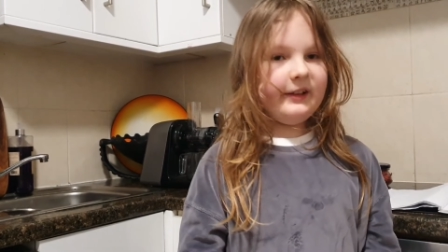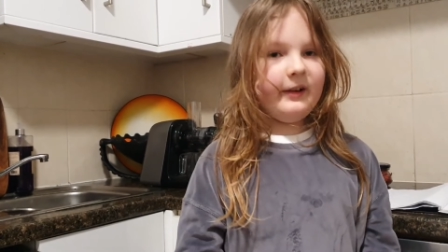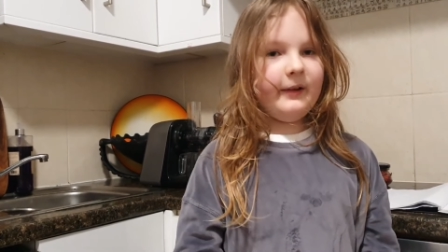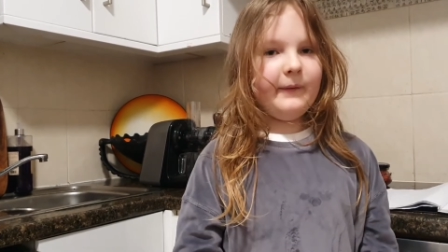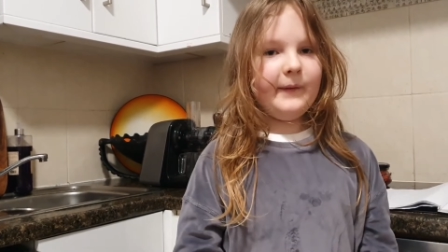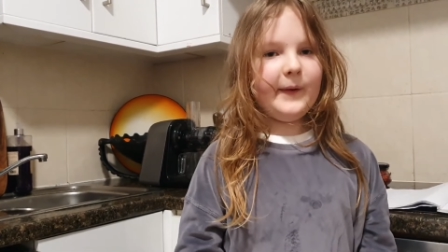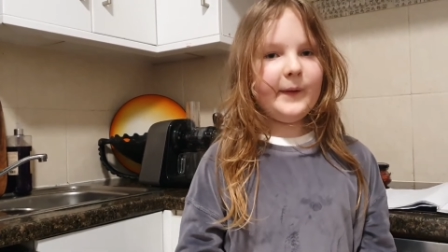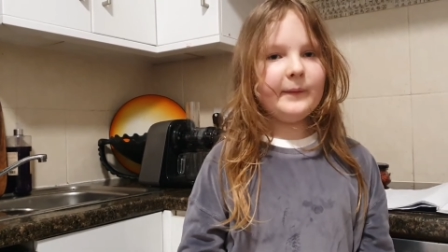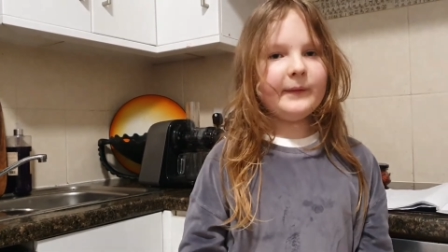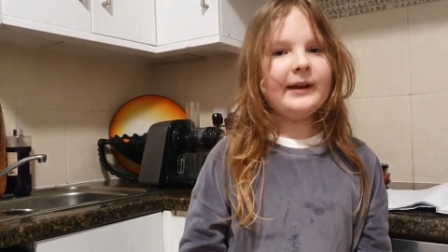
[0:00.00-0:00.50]

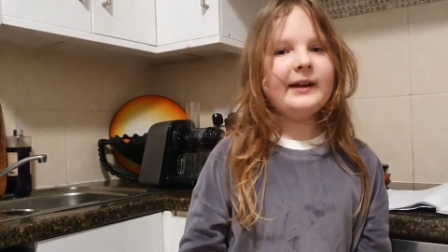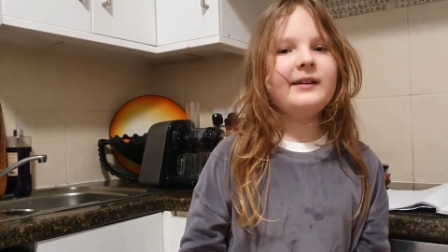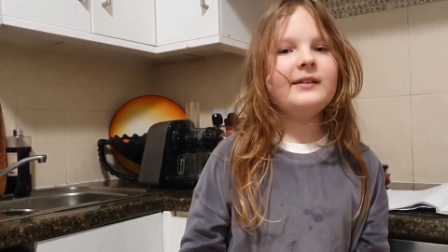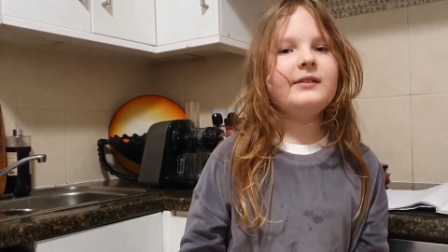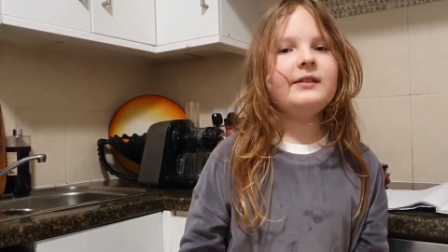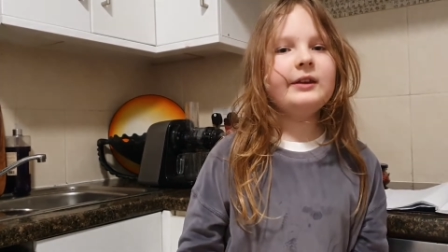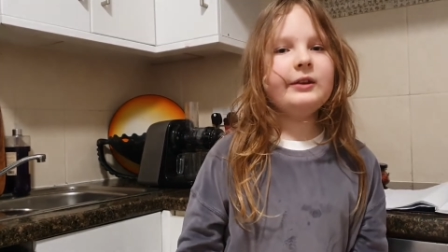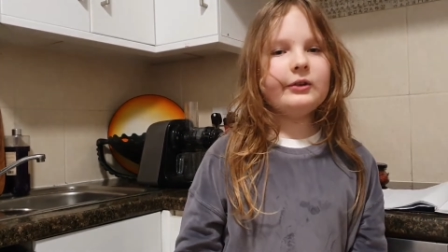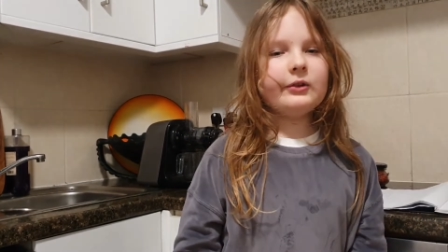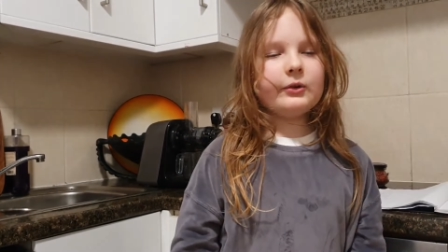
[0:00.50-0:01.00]

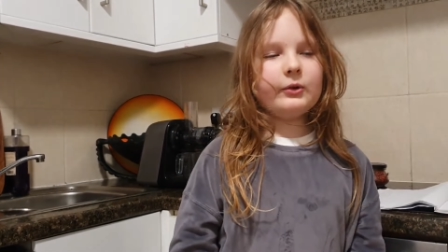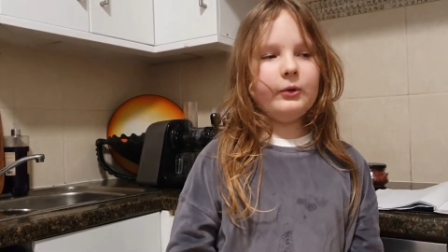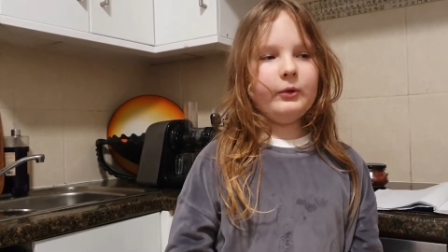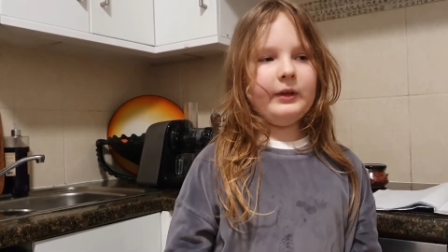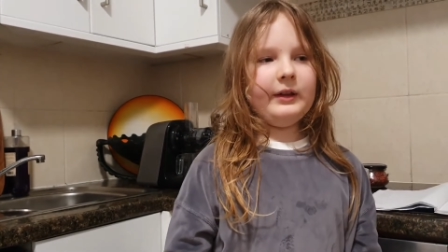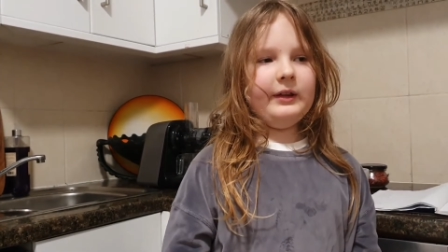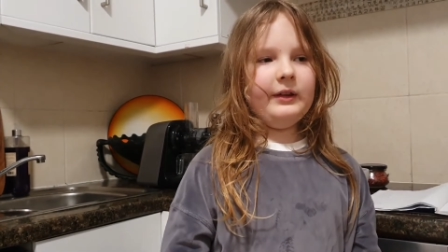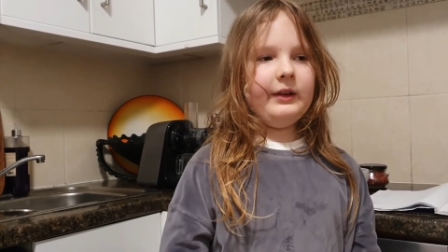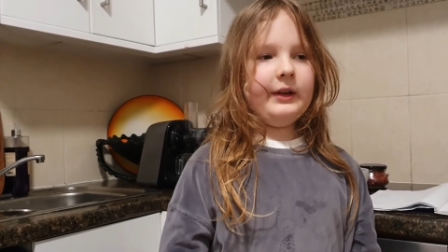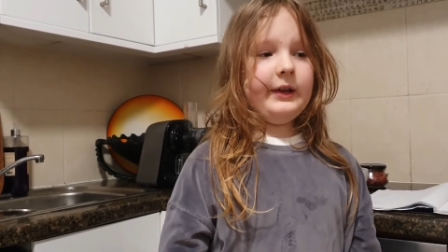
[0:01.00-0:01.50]
ORAC score
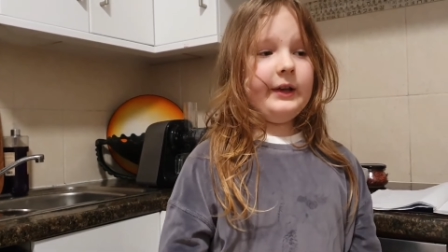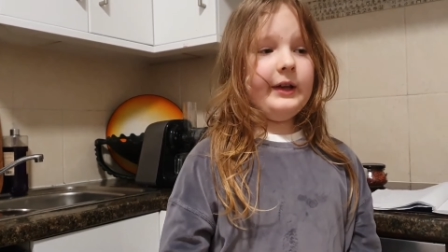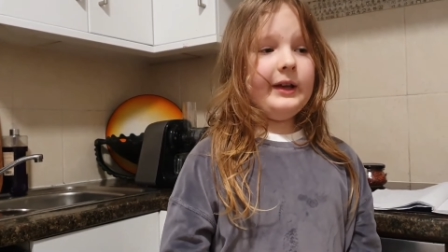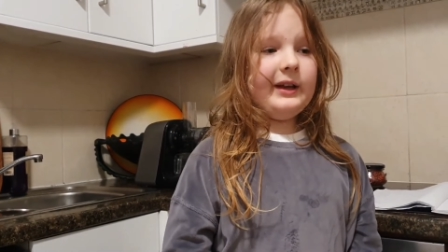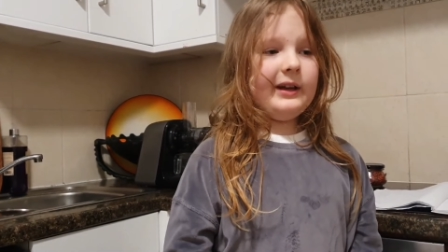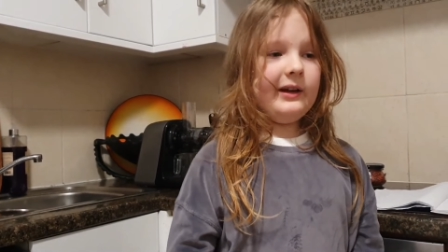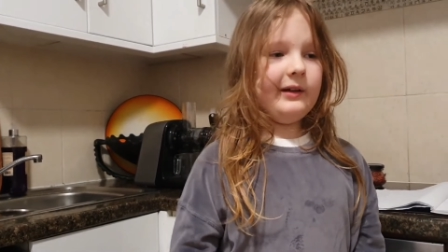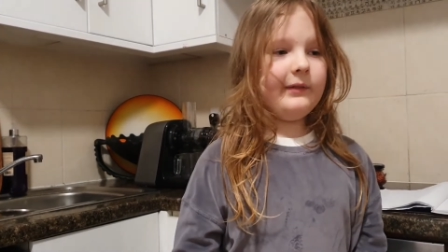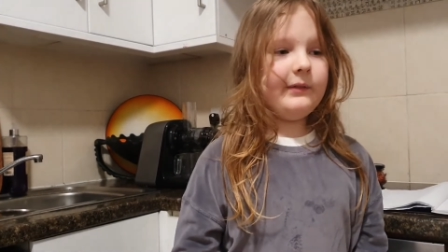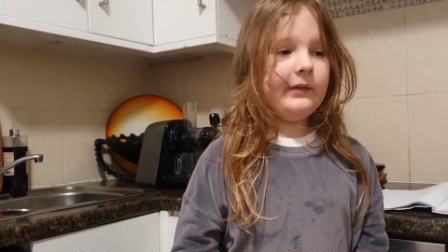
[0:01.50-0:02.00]
unit
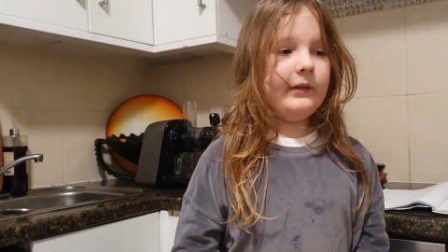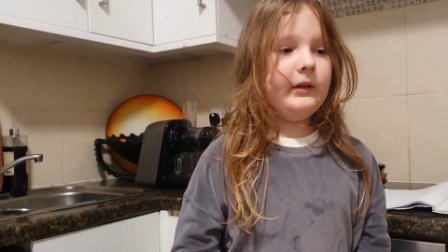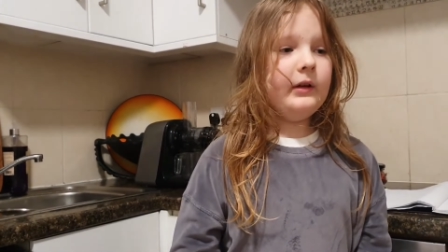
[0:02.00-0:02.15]
of